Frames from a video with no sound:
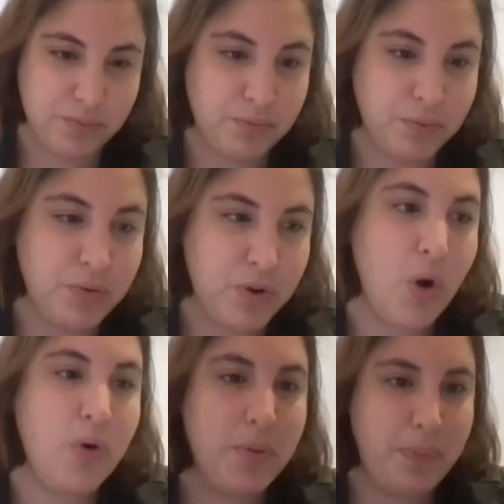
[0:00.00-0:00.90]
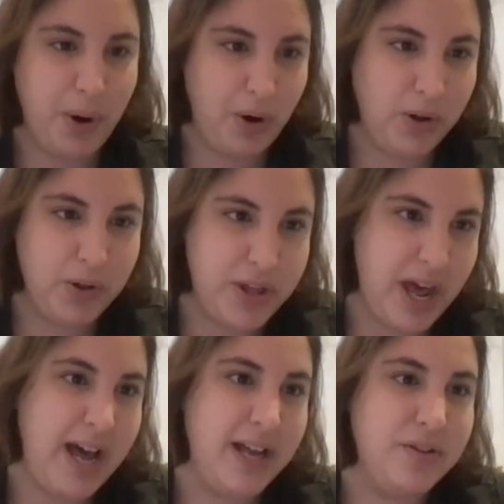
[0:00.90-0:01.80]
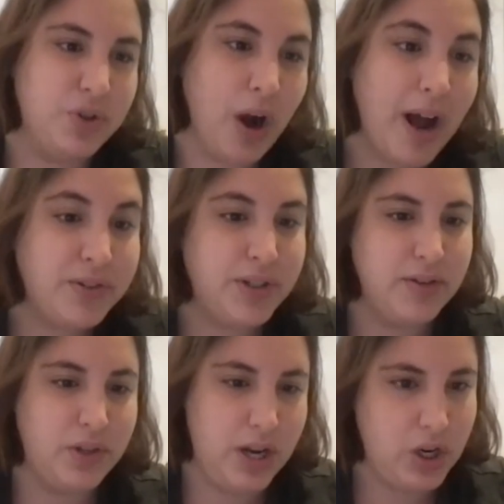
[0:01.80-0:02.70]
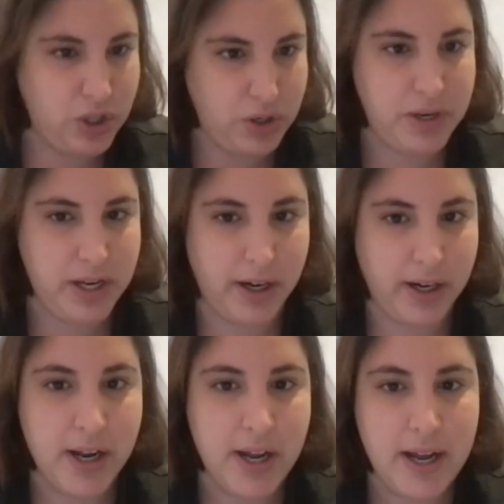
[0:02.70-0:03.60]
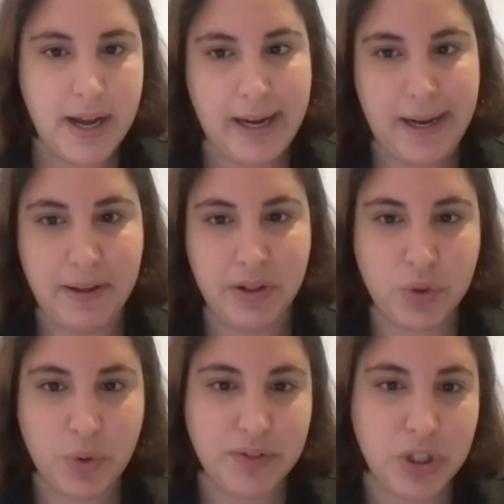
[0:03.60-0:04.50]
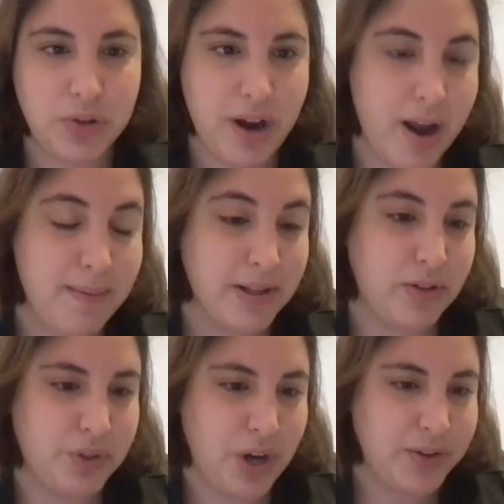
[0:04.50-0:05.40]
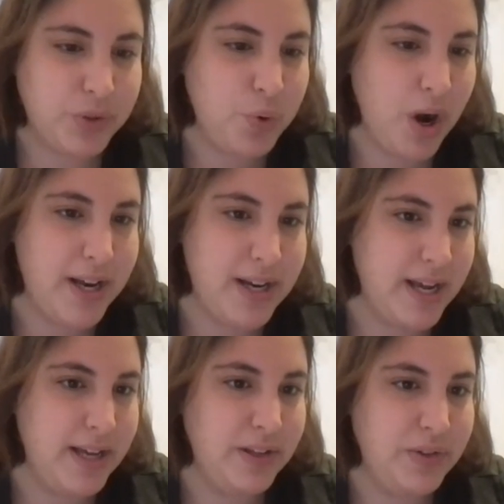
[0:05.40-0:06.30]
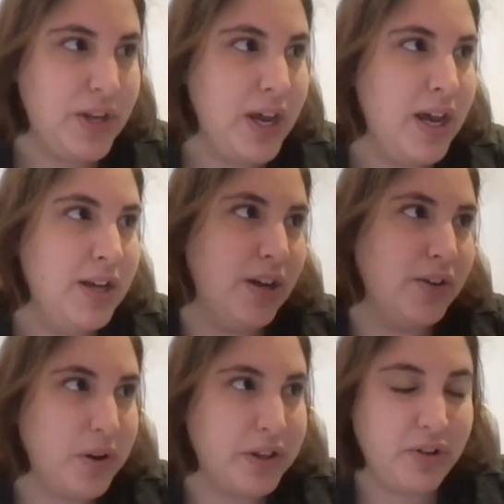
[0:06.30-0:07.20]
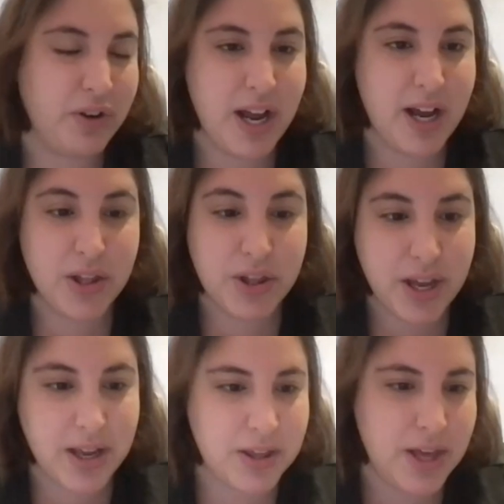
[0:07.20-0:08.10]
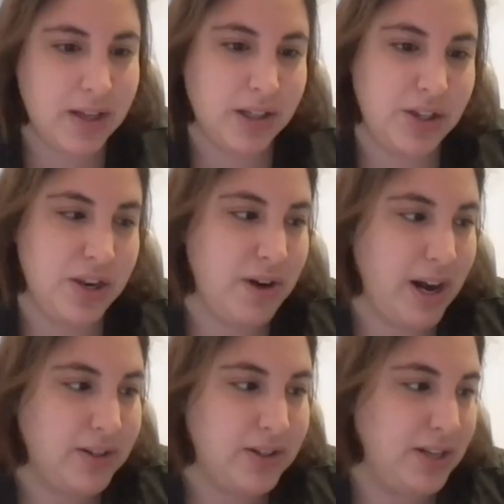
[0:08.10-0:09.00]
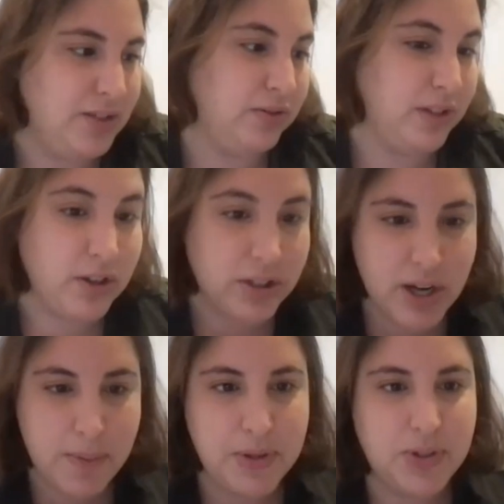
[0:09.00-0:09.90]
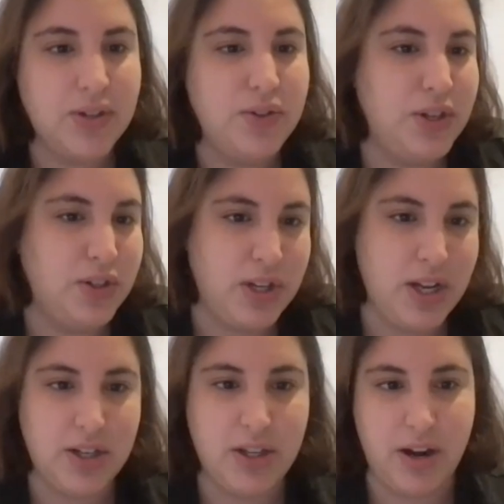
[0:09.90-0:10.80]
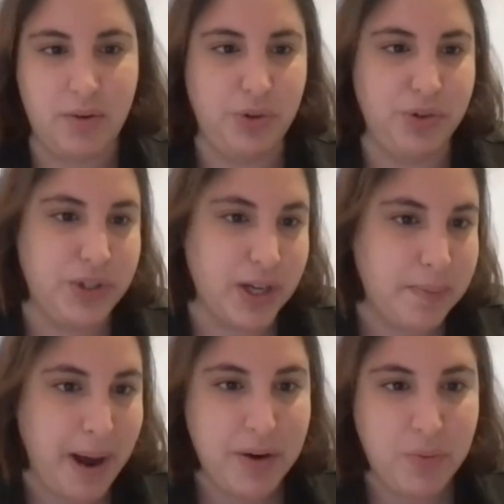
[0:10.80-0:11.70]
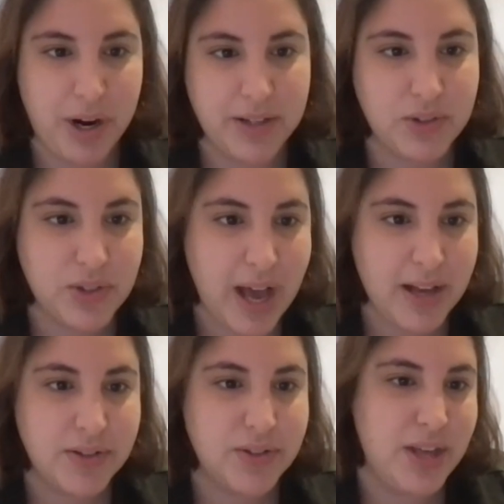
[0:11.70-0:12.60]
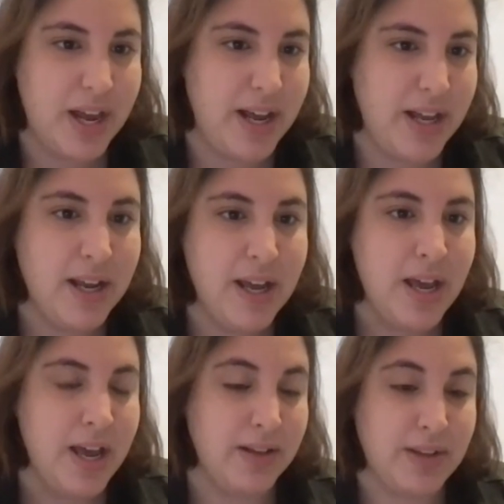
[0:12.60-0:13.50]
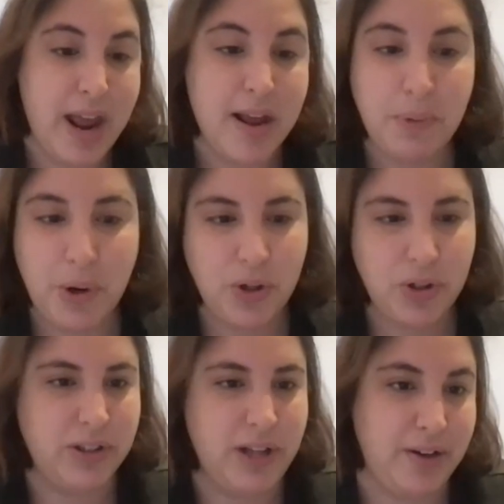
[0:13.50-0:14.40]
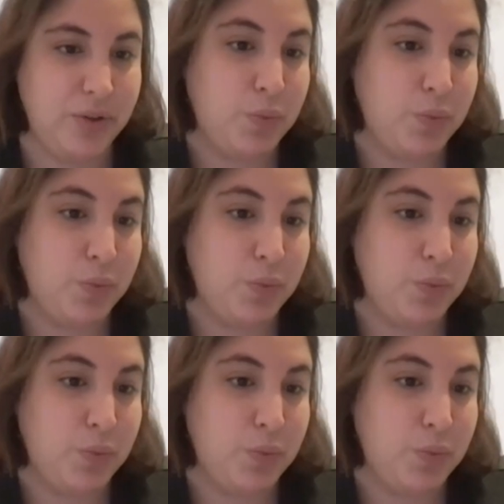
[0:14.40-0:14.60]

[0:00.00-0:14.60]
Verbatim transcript: notable that trust is an issue here. And there's sort of two dynamics of trust. One is, does North Korea think that the United States leadership is consistent, that it will stick by what it says, that it is able and